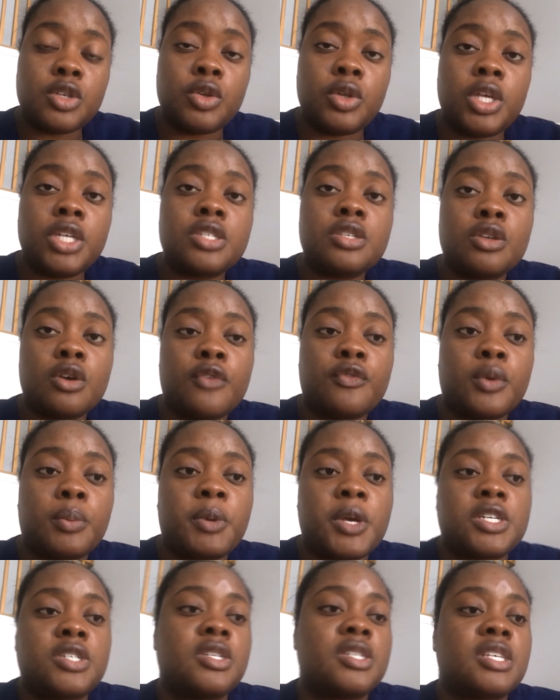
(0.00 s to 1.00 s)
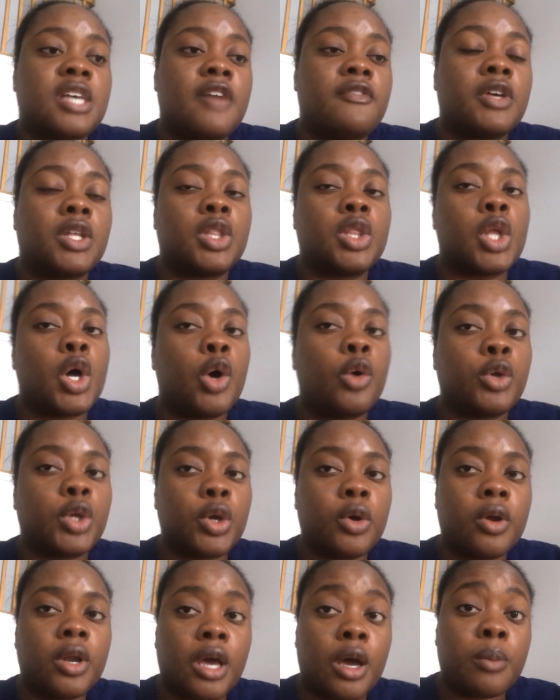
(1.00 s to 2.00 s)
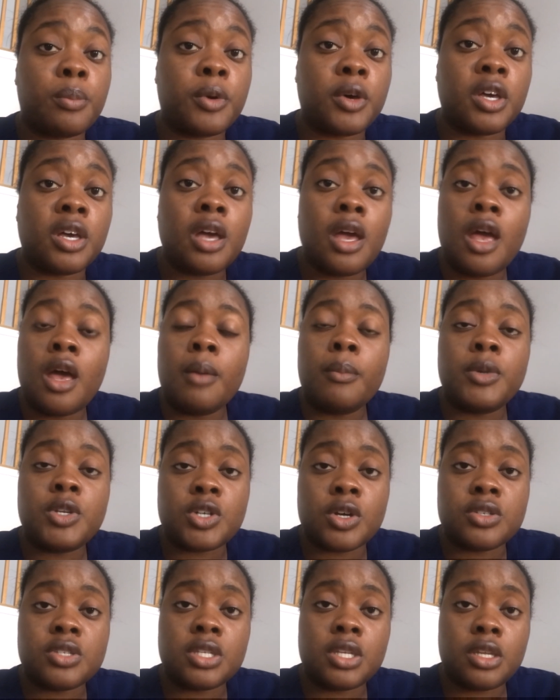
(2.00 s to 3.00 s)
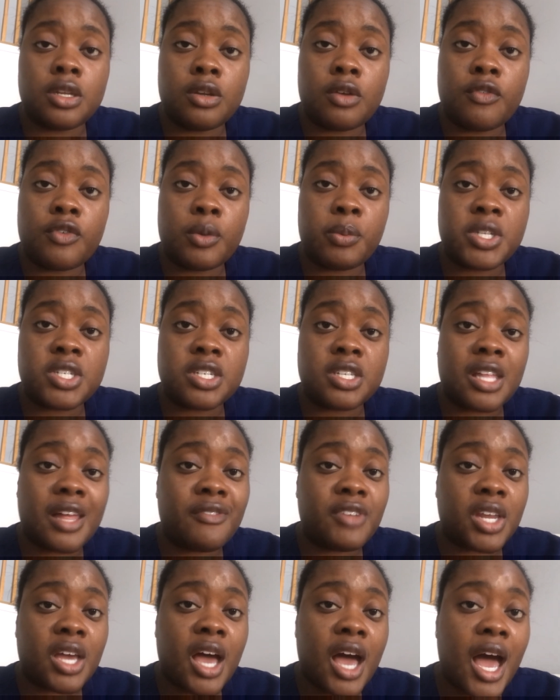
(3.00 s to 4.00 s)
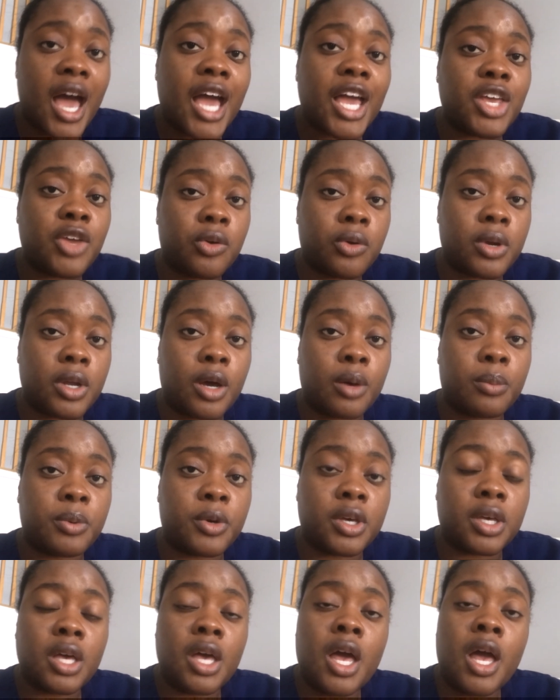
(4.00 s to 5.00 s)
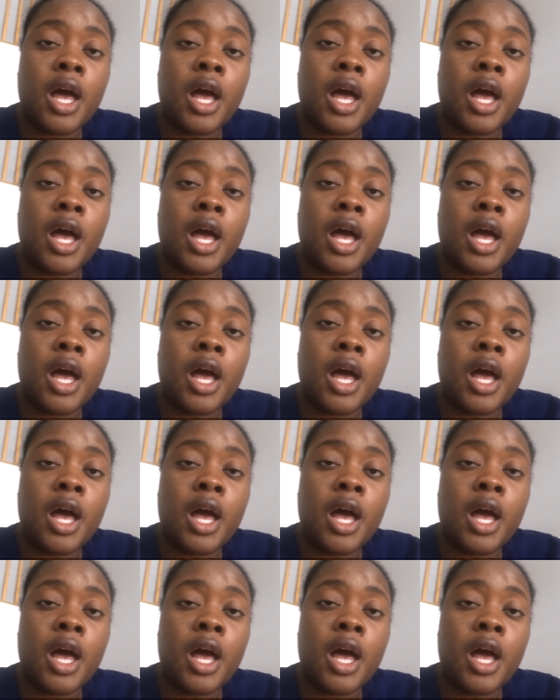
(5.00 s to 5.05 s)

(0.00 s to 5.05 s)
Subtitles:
You need to know if your patient is having low urine output, but you also need to know if your patient is having a high urine output.